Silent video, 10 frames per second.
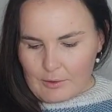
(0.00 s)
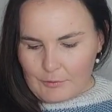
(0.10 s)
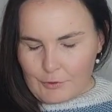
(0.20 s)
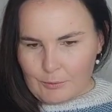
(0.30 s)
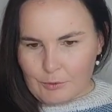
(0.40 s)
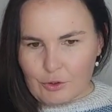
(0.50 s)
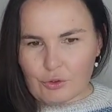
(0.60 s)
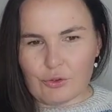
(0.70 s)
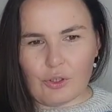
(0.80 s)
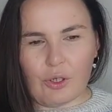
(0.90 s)
from
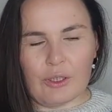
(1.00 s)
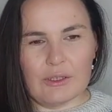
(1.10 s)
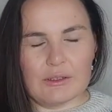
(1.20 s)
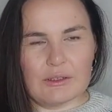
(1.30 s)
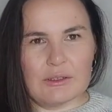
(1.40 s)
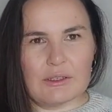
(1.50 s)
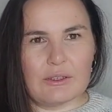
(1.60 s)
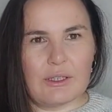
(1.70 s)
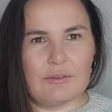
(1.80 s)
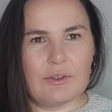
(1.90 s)
two dyers in
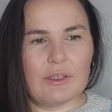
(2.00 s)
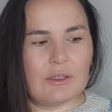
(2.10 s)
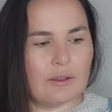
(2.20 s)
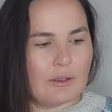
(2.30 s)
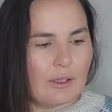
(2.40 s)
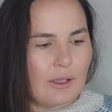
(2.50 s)
South Africa,